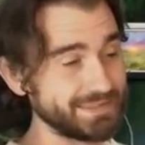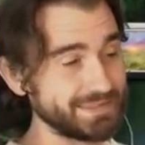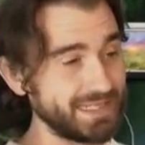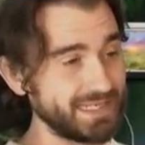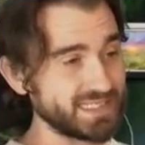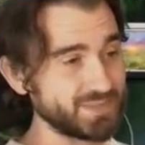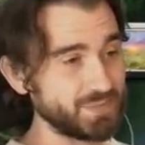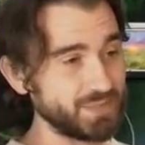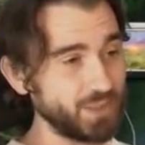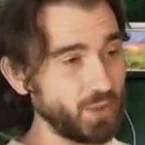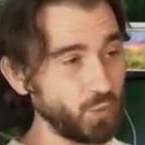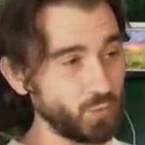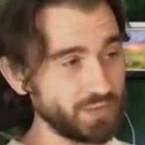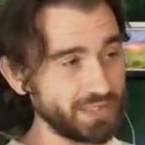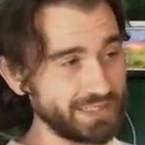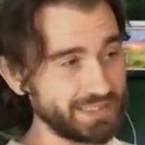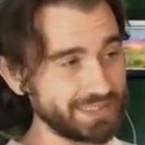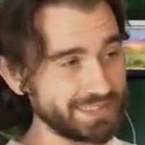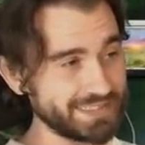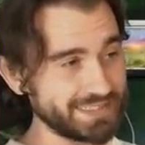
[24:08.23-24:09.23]
He's been
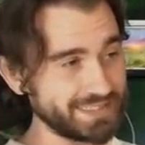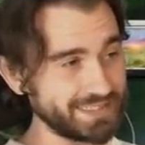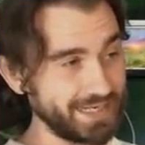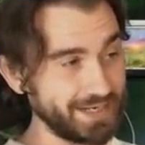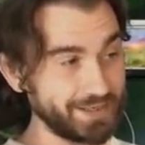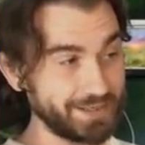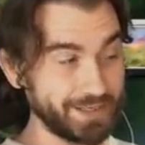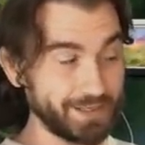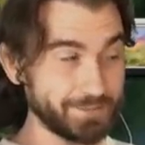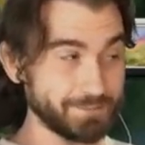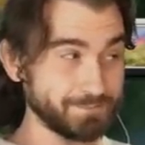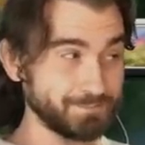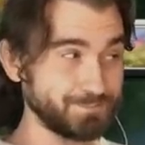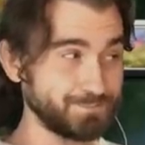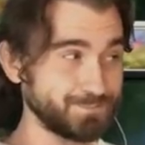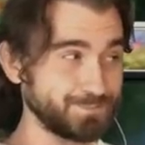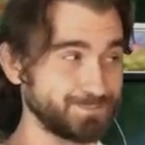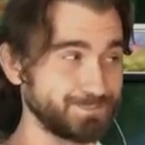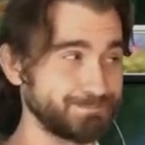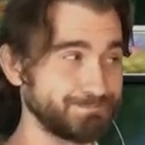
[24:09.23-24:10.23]
holding this entire time.
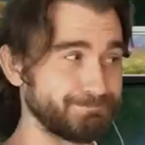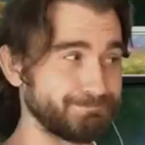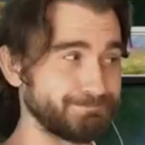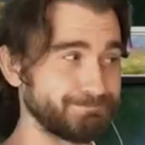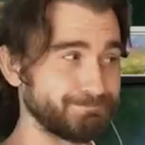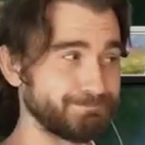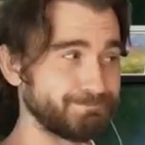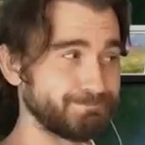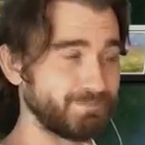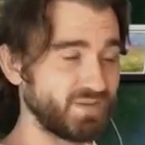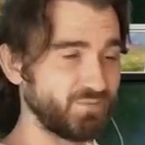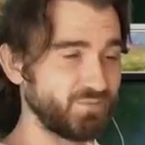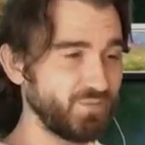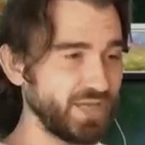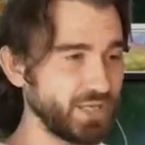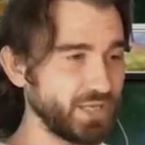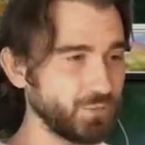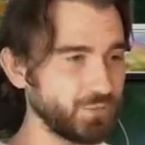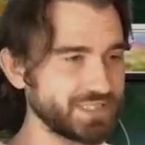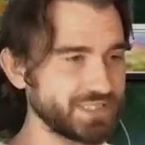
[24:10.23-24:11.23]

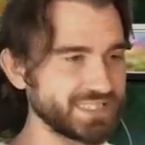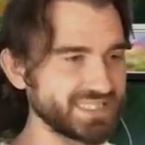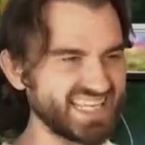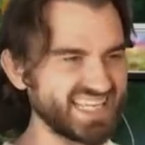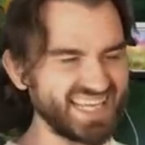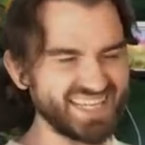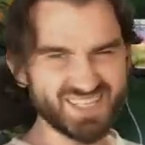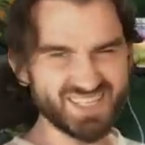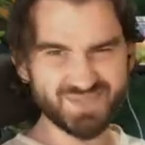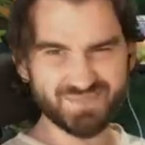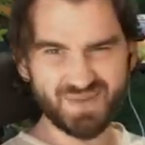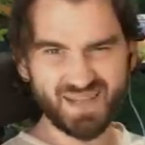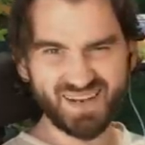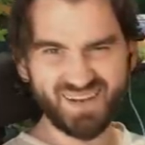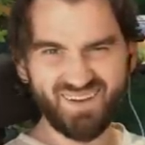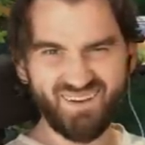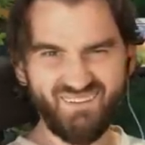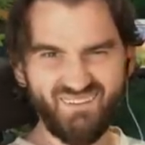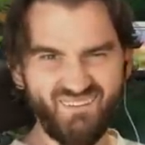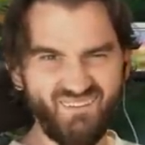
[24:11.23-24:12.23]
Feyowish's wishes Elder Spell.
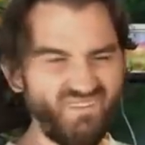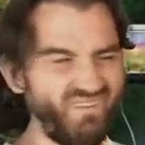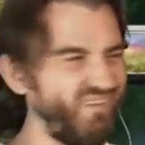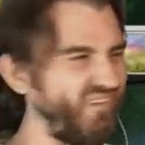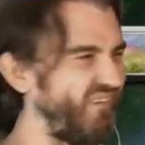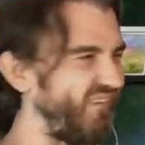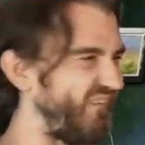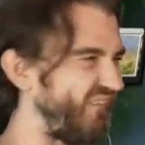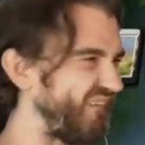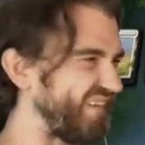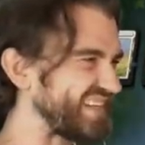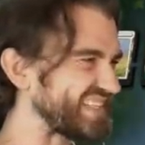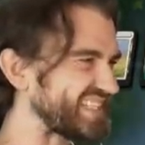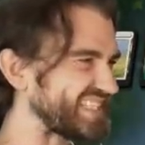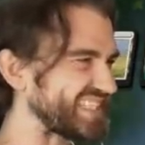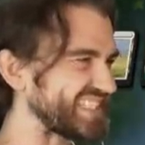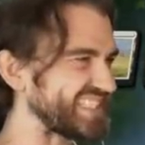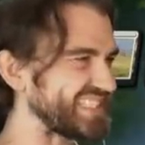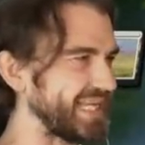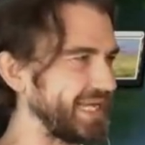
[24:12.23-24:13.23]
Oh, it's gonna
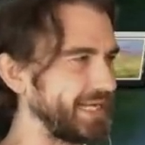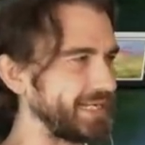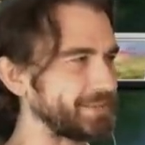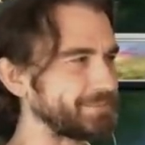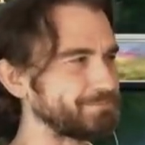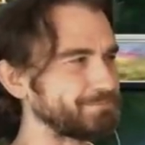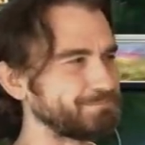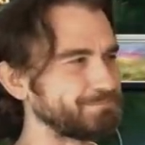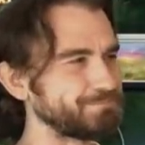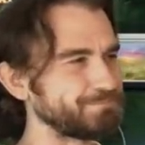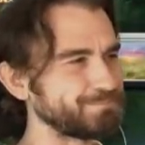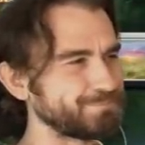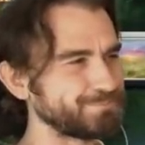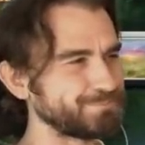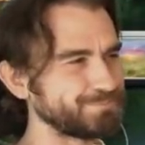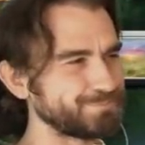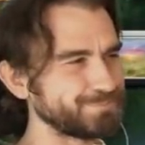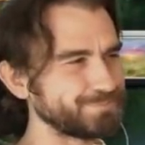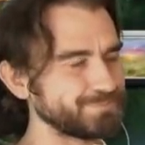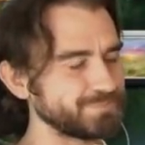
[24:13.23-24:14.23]
sting.
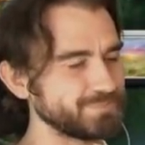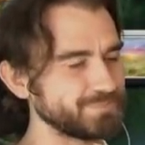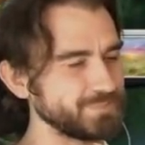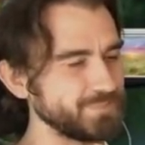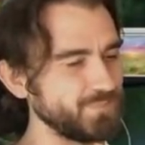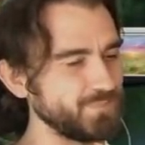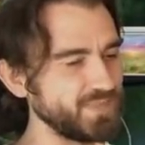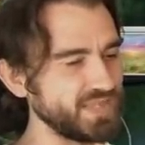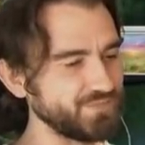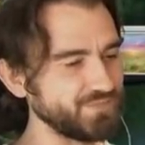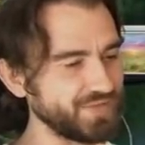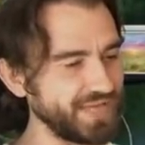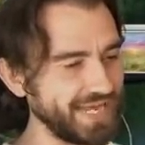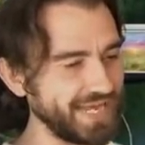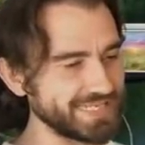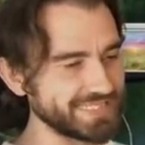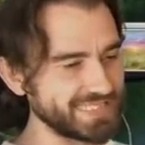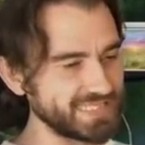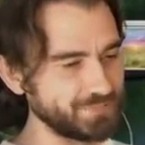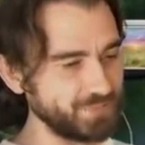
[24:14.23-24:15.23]
He
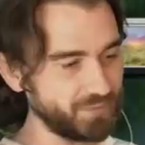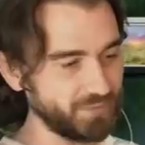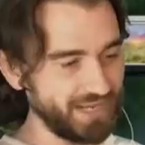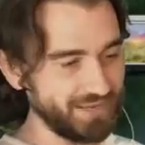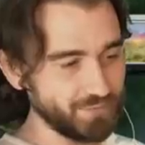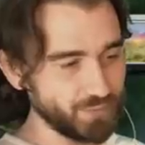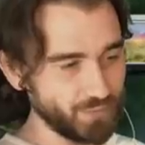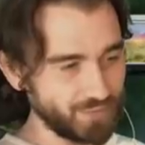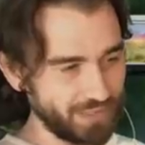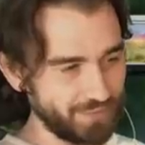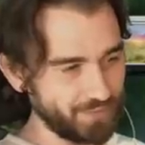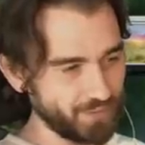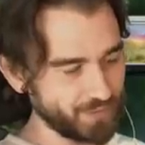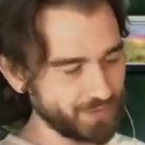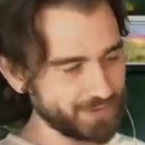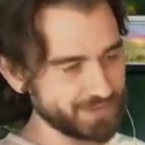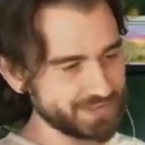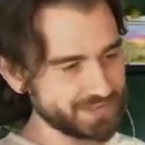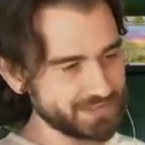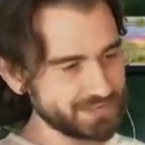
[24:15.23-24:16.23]
has said, but we have Ulan on
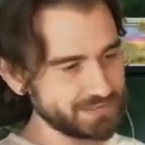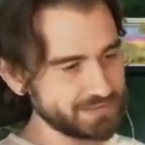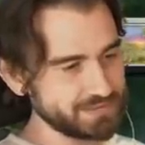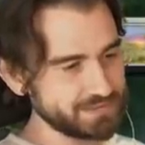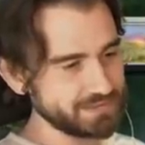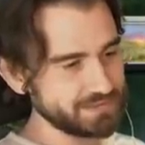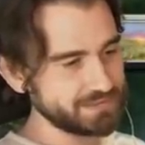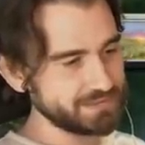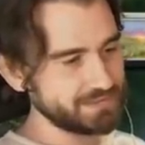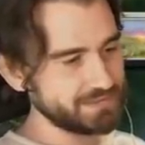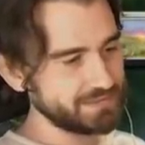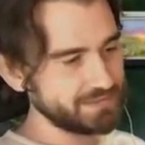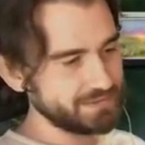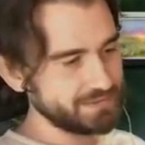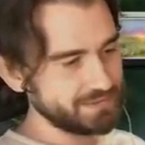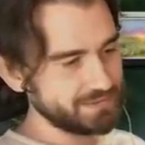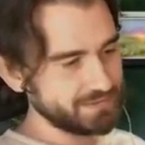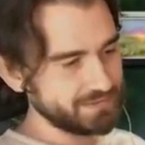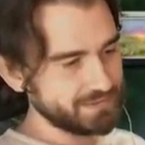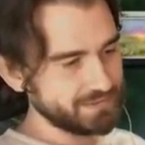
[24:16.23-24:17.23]
though, so.
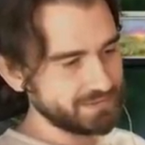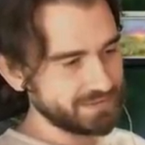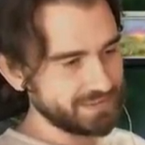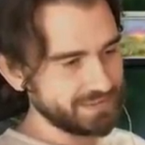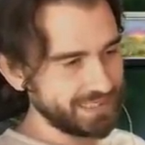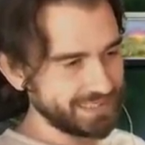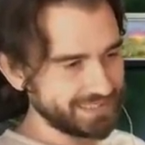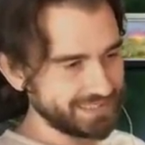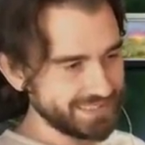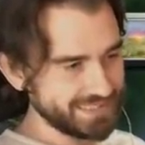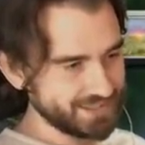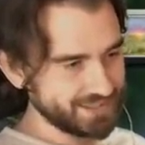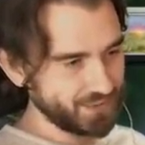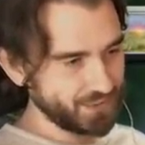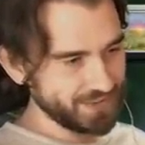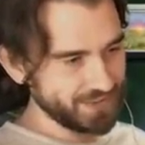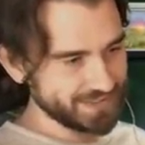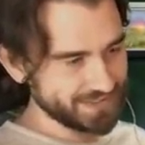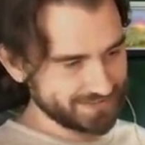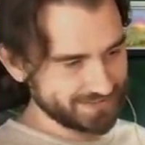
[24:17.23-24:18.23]
Like this
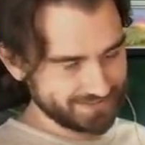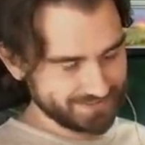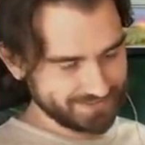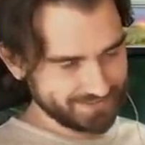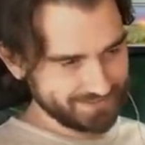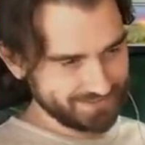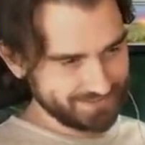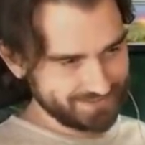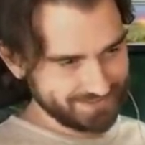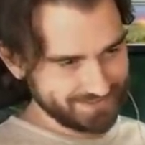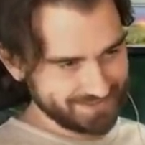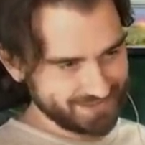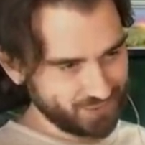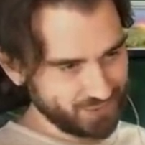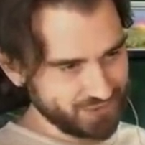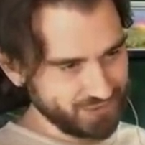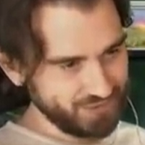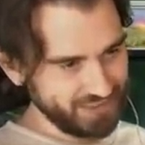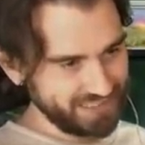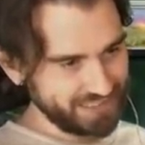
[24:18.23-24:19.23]
card is this card is
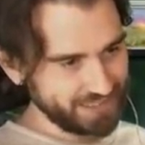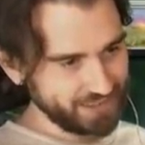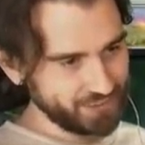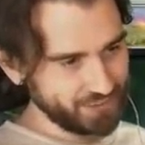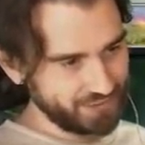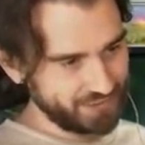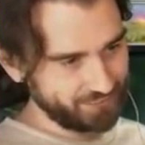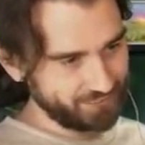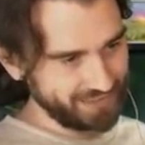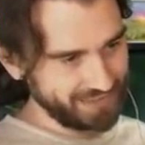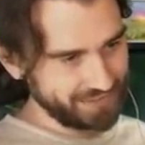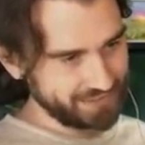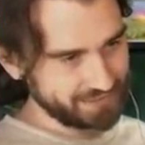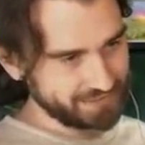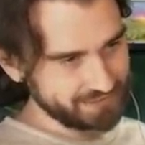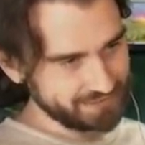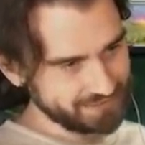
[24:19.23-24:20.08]
really good, I feel like.